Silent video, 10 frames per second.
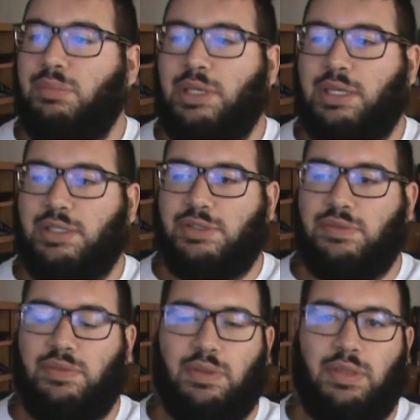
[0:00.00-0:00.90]
because
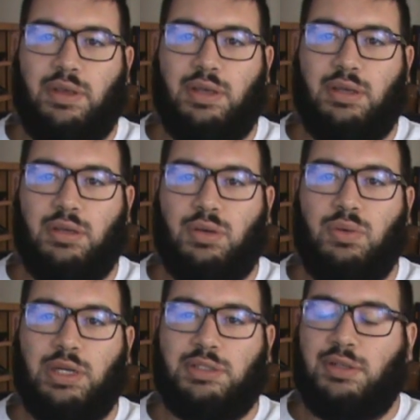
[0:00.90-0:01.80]
of the
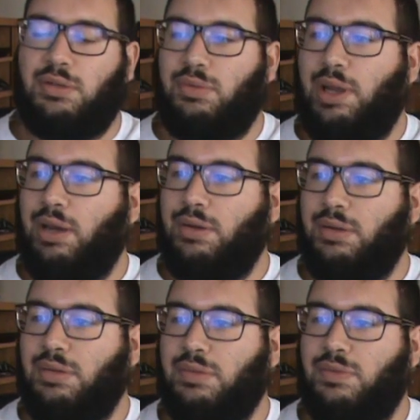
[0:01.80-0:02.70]
quick
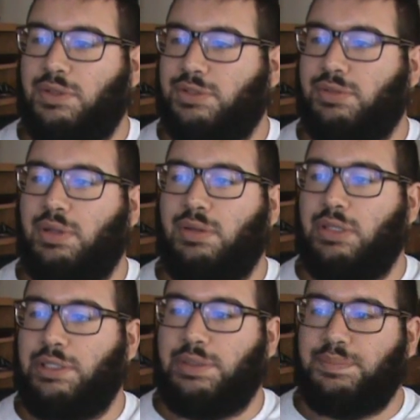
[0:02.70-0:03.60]
turnaround for
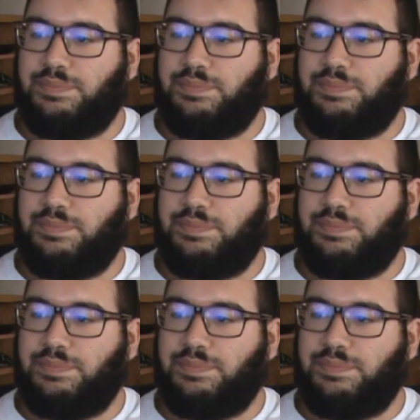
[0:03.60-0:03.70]
Cerrone